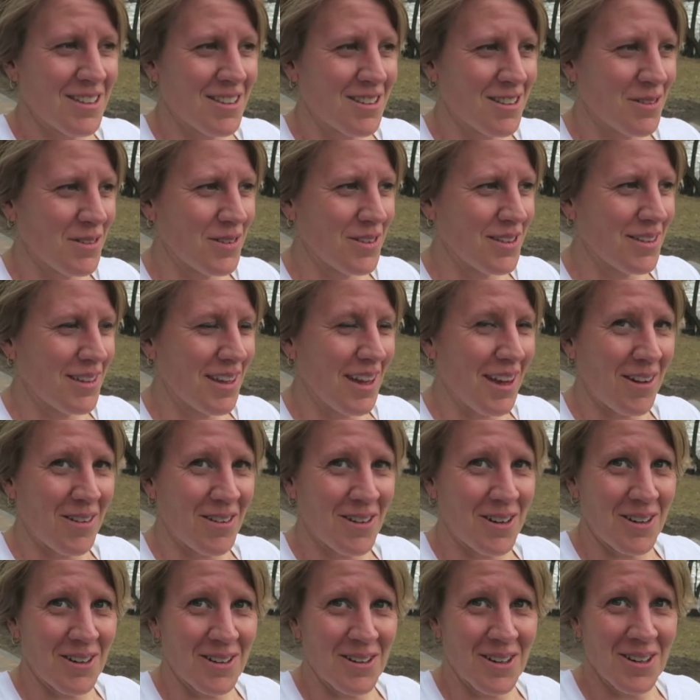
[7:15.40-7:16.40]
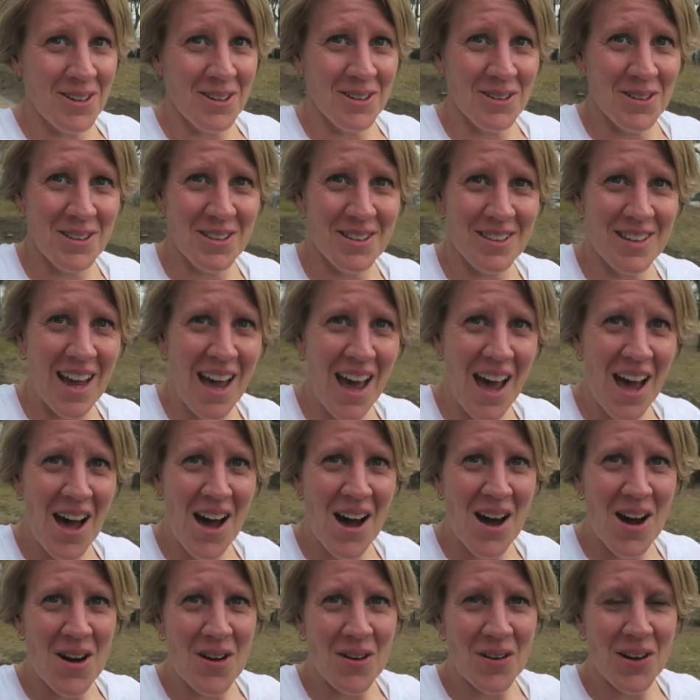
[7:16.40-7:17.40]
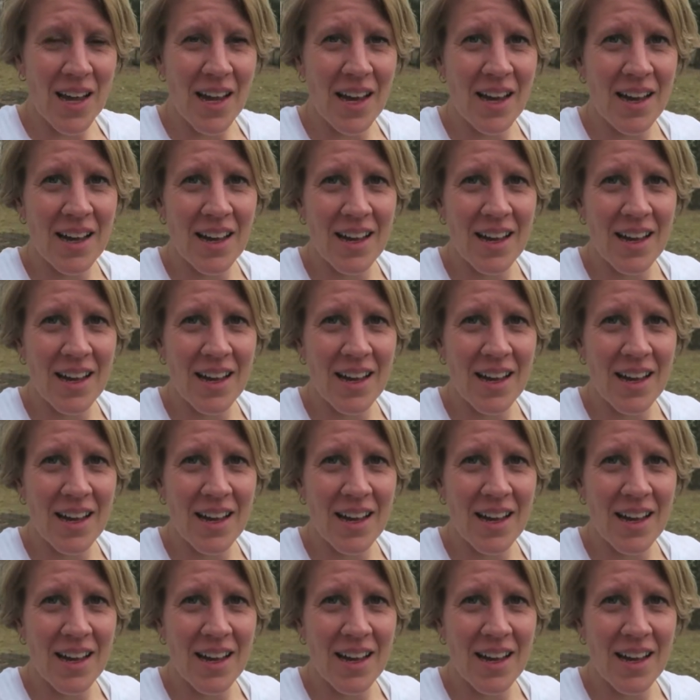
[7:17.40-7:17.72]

So we'll see how it all goes down